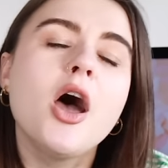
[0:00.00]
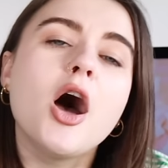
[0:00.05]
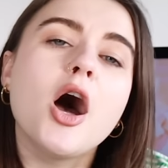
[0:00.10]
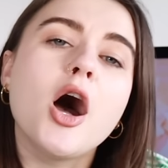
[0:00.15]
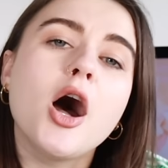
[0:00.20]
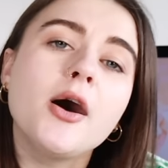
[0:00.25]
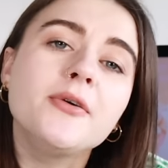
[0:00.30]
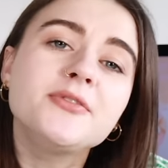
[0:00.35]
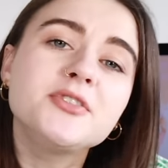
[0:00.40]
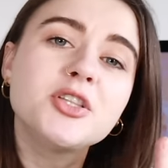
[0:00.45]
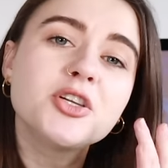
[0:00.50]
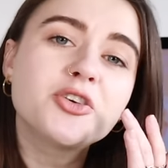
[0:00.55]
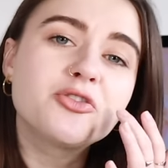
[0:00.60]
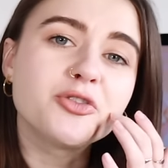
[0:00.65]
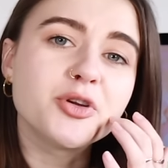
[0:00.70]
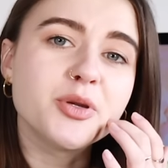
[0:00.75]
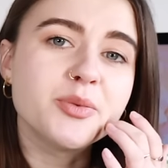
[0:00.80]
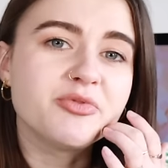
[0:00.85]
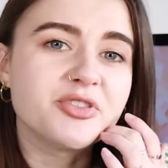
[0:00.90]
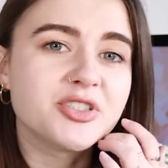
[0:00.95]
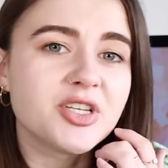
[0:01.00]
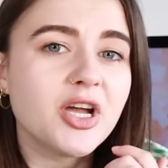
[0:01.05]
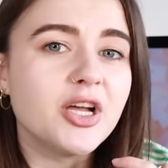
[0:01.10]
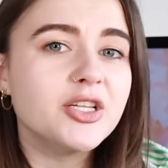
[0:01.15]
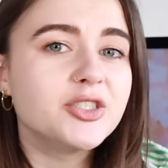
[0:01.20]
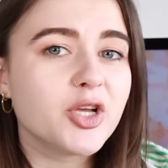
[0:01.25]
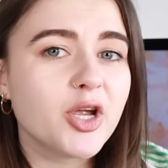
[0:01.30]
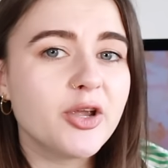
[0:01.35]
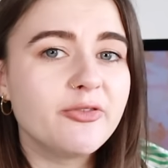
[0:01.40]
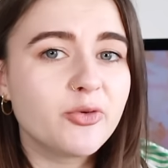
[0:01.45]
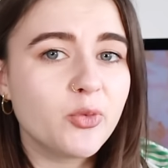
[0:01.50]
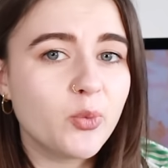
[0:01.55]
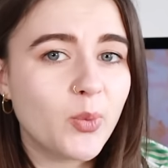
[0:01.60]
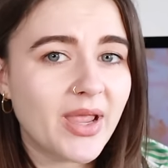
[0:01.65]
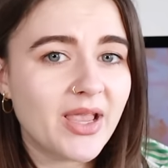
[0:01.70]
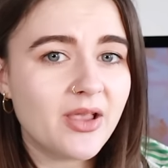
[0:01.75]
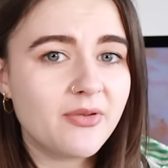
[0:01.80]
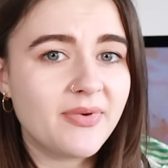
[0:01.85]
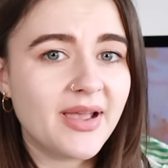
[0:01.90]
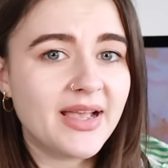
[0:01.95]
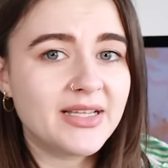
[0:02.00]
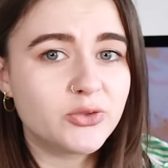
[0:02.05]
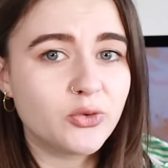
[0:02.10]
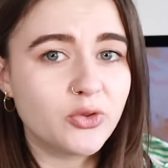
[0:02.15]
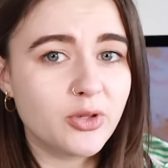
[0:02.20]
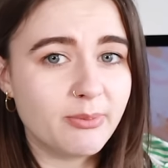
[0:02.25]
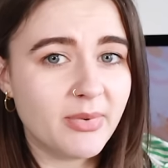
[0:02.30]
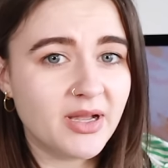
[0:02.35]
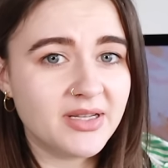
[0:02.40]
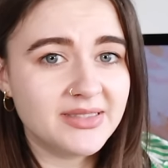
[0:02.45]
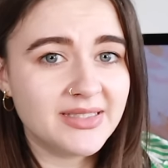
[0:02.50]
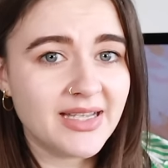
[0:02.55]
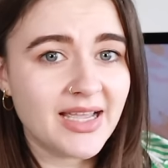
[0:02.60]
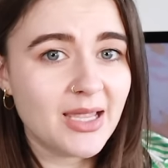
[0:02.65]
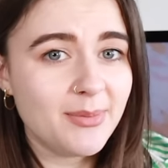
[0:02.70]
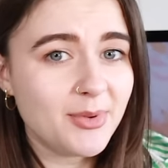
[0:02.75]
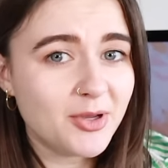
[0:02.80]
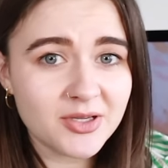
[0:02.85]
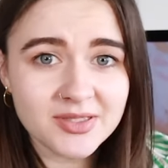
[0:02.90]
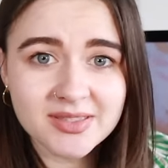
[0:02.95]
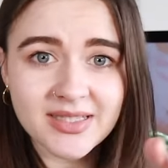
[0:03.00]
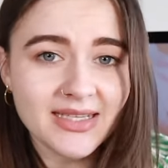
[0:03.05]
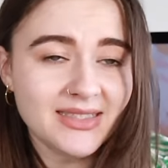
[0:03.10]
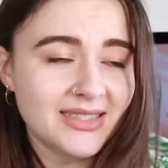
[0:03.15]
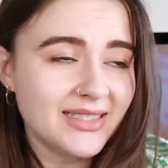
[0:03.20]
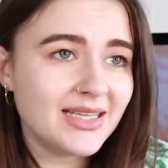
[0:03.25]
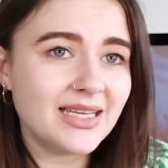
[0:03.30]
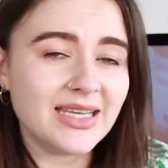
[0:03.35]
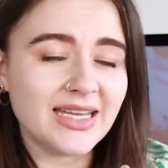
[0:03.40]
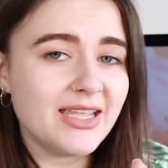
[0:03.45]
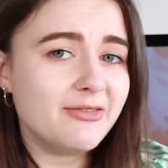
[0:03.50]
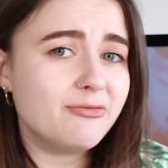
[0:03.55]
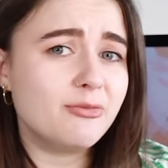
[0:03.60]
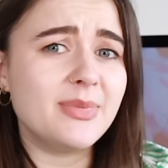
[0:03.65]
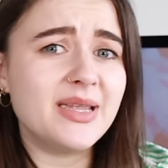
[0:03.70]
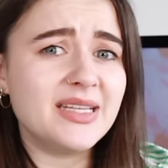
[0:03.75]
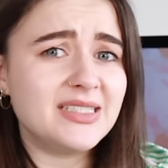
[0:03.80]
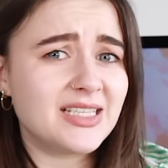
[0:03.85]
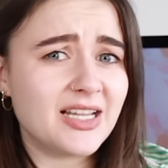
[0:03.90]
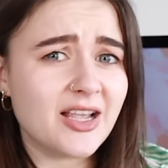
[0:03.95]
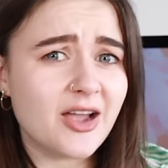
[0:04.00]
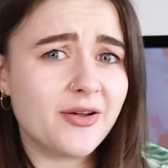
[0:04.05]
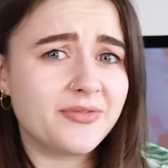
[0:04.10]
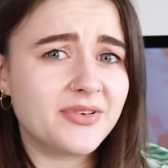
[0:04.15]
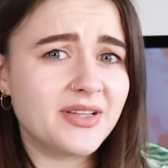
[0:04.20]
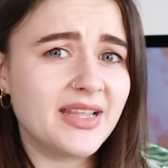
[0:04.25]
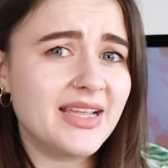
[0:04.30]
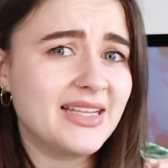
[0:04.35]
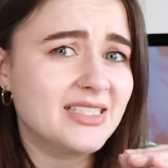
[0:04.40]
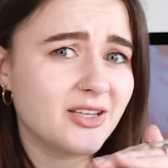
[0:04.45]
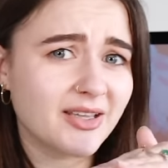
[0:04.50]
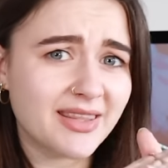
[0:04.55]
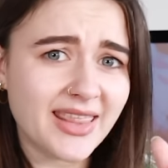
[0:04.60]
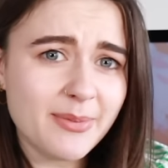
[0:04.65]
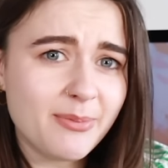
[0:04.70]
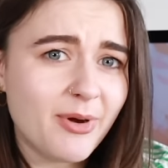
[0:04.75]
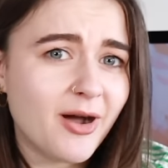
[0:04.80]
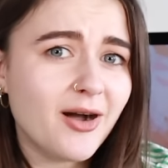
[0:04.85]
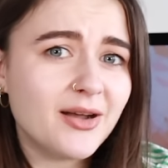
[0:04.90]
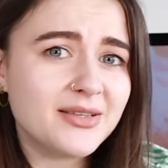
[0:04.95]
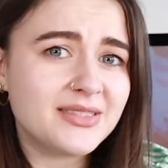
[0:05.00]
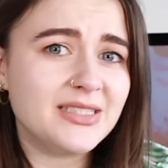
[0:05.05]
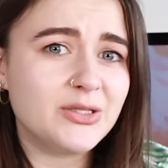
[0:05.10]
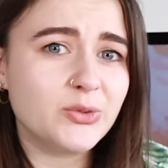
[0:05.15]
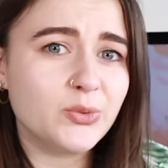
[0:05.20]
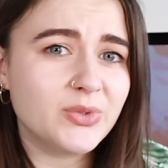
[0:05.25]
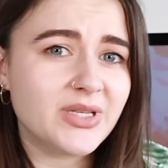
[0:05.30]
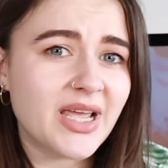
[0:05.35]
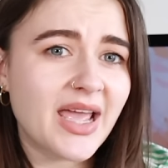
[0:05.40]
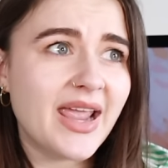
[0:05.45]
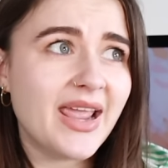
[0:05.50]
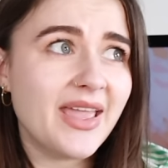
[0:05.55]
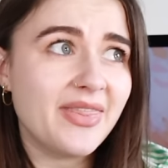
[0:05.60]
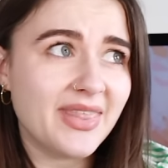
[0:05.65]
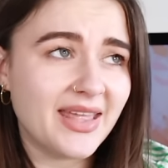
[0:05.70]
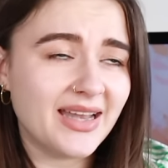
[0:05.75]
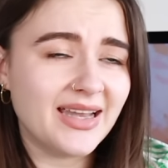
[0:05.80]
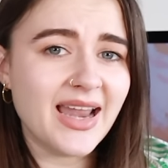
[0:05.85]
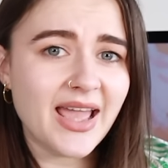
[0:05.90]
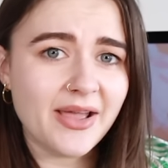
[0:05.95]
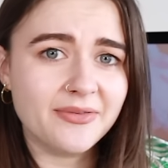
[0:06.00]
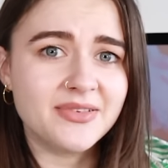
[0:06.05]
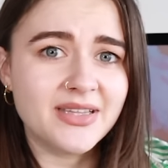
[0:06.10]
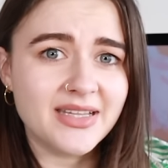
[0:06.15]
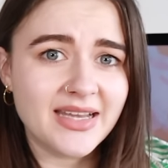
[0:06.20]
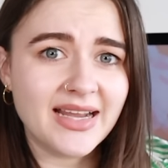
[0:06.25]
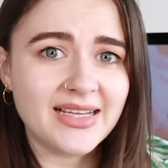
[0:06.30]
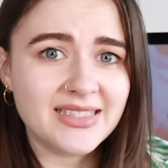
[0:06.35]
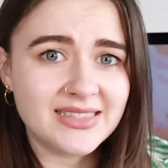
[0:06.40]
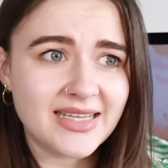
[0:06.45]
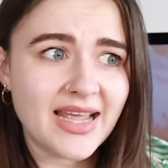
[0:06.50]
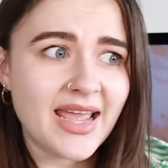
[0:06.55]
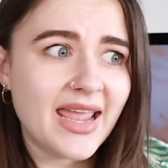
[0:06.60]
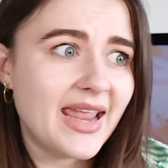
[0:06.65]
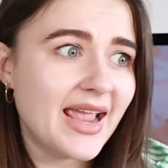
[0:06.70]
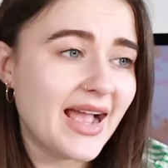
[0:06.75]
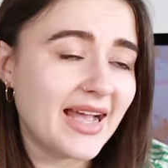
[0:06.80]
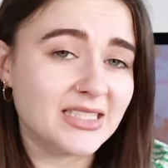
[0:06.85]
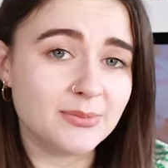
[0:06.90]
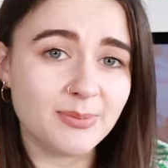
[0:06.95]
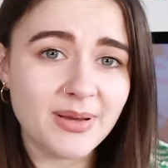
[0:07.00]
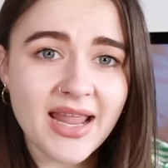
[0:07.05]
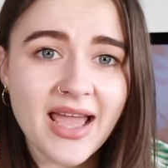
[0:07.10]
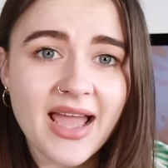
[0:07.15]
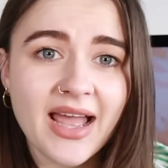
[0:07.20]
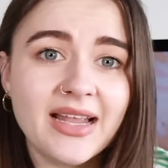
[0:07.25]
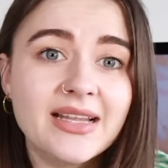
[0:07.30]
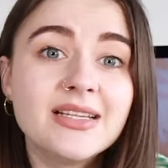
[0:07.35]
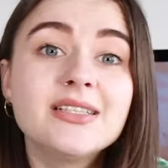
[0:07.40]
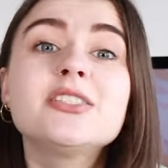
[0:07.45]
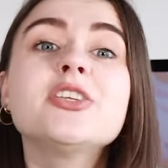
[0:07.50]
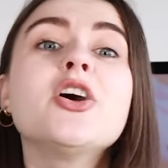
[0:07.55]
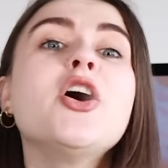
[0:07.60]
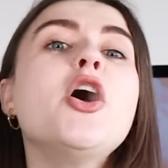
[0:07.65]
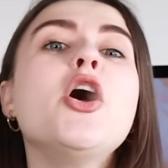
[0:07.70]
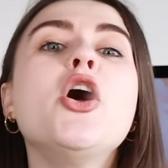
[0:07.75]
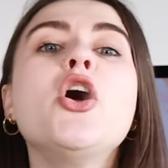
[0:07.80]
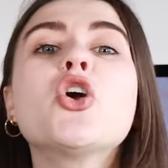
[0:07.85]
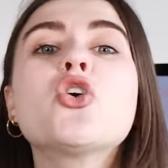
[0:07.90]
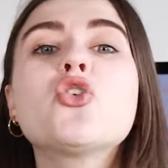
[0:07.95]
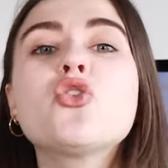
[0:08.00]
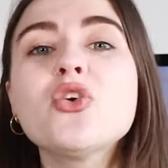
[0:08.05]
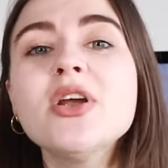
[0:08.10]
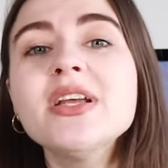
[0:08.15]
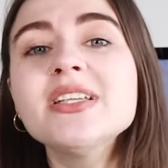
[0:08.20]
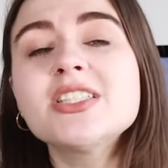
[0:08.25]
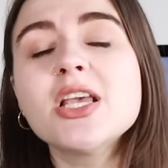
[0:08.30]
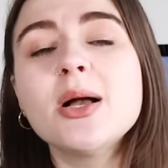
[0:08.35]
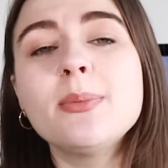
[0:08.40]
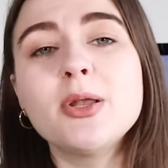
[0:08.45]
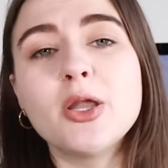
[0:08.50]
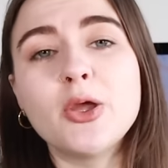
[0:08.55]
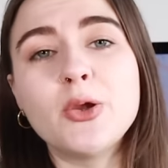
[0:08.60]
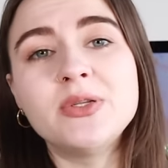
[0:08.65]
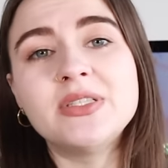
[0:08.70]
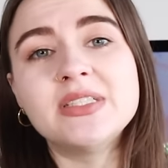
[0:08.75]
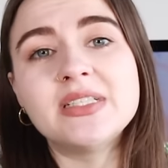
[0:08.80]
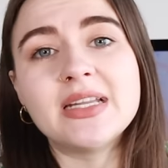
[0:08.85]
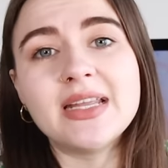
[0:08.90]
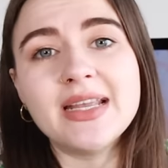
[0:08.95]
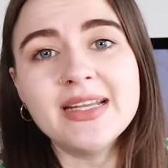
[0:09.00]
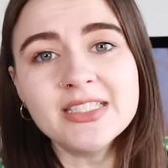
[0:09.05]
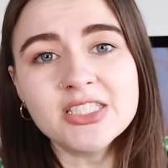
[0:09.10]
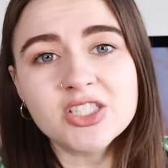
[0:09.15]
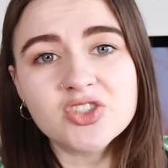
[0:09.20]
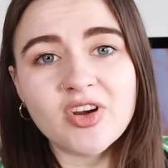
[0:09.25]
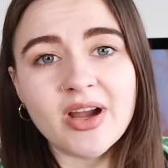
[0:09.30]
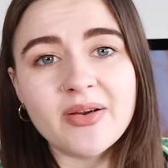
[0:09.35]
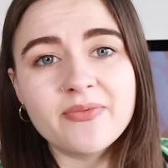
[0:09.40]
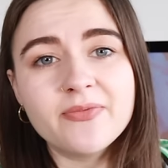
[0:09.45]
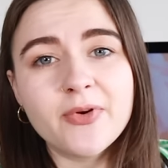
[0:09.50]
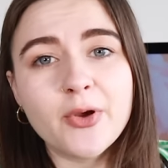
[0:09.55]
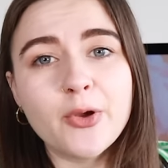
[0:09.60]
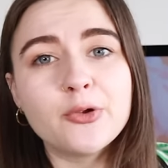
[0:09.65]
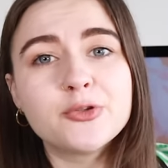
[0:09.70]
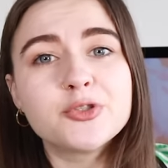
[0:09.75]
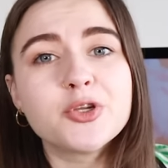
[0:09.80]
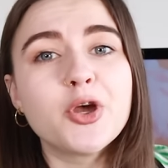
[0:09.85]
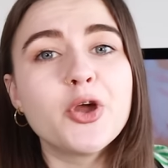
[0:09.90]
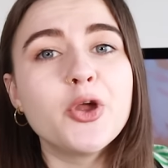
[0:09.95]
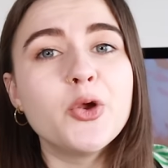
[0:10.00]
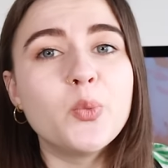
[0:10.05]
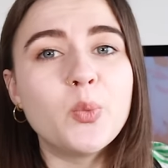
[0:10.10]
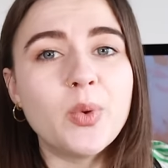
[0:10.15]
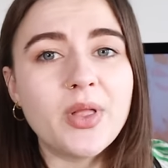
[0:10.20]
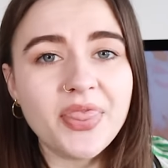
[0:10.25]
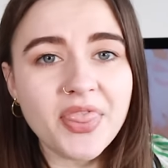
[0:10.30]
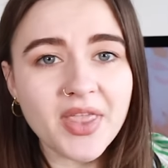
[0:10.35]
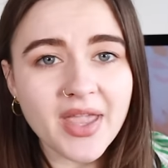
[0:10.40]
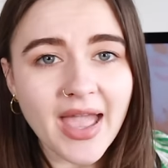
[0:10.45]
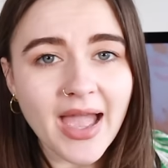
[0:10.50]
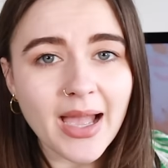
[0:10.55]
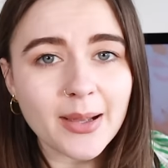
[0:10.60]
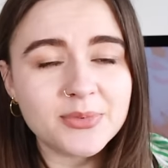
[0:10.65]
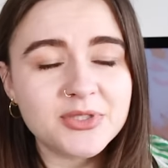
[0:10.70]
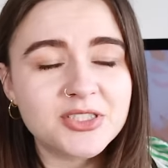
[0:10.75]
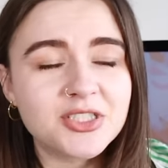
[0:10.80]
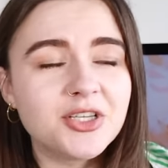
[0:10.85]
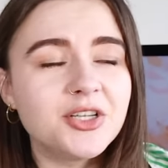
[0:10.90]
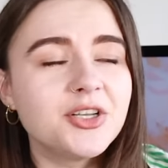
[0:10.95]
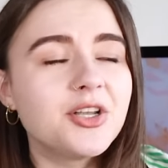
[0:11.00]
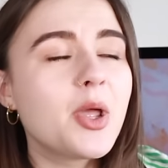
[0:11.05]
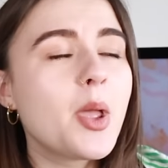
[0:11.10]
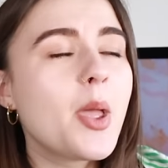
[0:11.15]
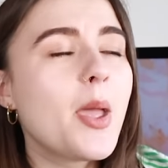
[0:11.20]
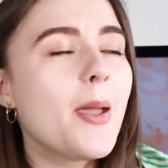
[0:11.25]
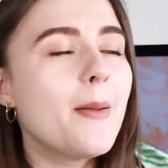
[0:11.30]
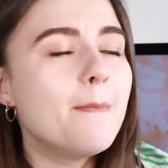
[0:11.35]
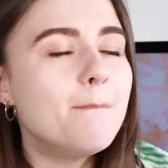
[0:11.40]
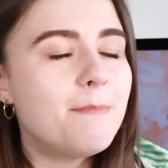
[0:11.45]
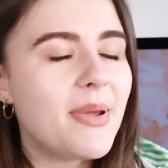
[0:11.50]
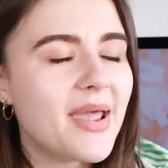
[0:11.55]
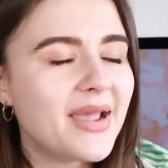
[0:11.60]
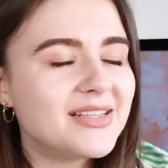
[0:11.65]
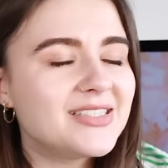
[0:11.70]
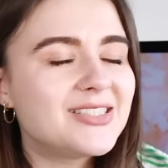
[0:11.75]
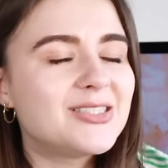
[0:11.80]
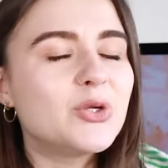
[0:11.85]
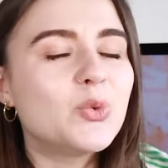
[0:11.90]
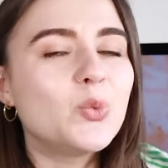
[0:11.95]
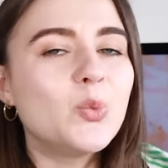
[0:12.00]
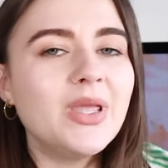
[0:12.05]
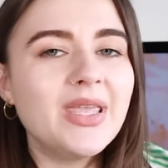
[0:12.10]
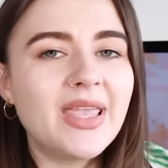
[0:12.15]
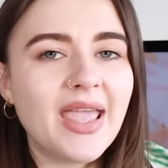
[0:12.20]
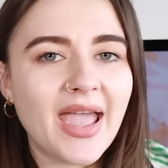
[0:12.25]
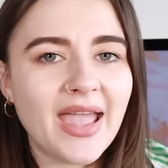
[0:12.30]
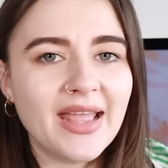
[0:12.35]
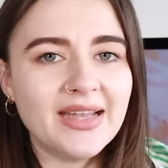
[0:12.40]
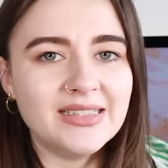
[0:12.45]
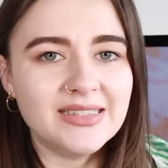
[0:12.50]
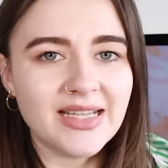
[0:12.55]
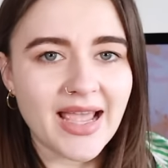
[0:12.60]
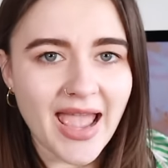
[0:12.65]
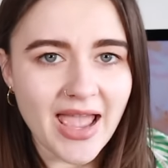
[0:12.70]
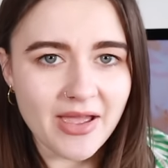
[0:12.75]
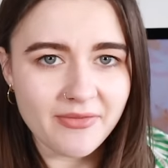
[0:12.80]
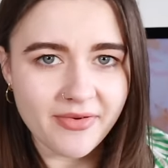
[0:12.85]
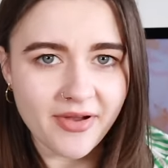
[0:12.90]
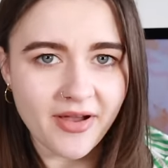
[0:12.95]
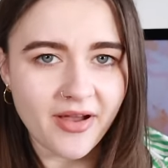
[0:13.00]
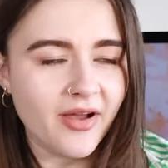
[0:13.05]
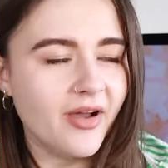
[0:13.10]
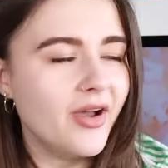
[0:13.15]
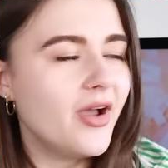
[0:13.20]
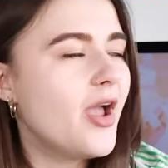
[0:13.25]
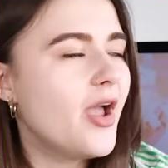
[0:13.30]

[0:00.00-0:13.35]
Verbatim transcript: After the group returned home from Wakefest on the Monday, because they didn't leave immediately after this, like they partied all day and then left the next day as planned, Chris uploaded an Instagram photo with the caption, Best weekend ever.